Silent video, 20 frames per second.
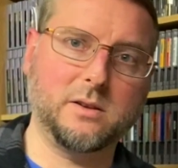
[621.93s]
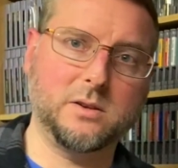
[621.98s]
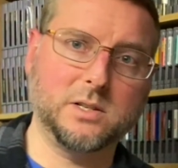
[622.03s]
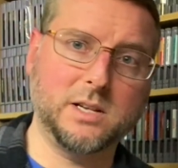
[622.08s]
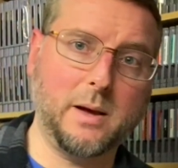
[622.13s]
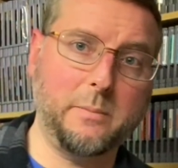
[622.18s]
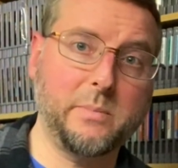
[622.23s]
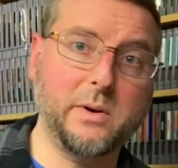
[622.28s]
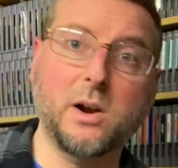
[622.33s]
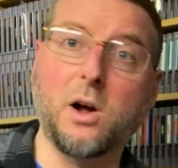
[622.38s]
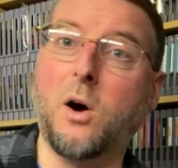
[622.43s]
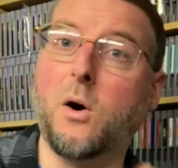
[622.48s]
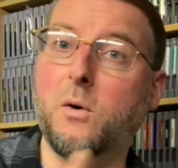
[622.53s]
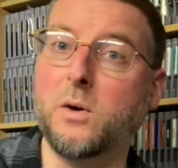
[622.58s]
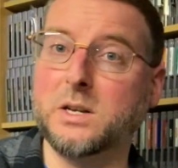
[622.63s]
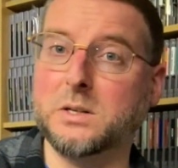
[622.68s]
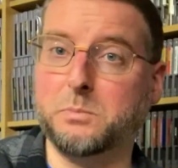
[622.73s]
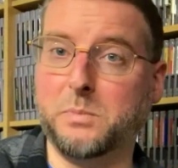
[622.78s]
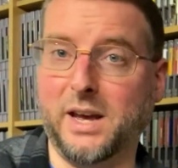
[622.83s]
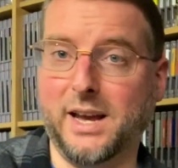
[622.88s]
those up, it
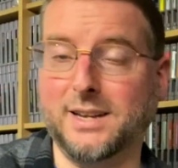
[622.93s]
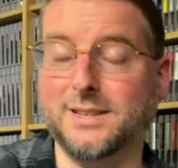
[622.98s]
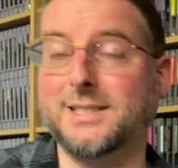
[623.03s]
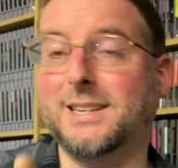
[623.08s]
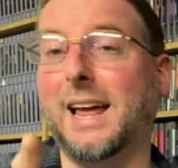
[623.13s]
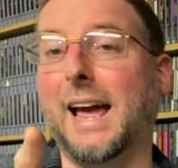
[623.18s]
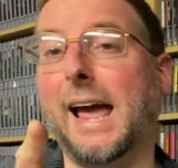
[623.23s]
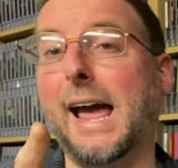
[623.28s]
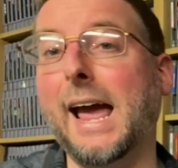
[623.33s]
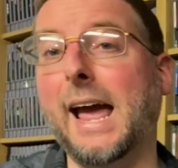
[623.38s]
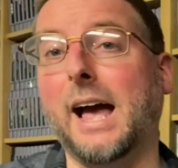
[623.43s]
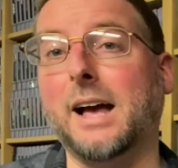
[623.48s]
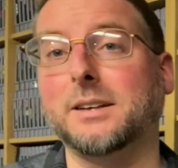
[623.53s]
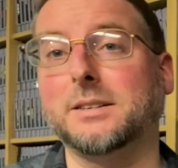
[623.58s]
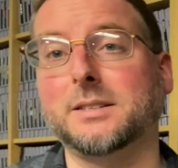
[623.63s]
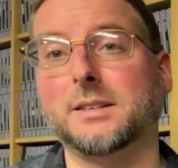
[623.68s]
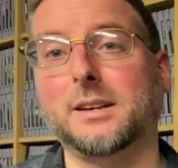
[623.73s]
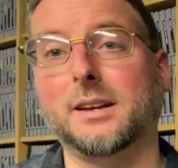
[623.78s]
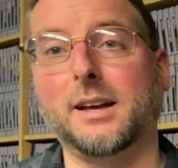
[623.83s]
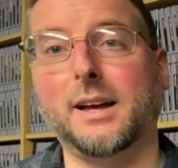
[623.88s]
always pays to
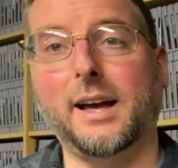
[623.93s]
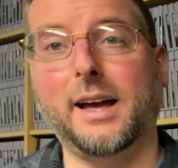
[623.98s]
ask.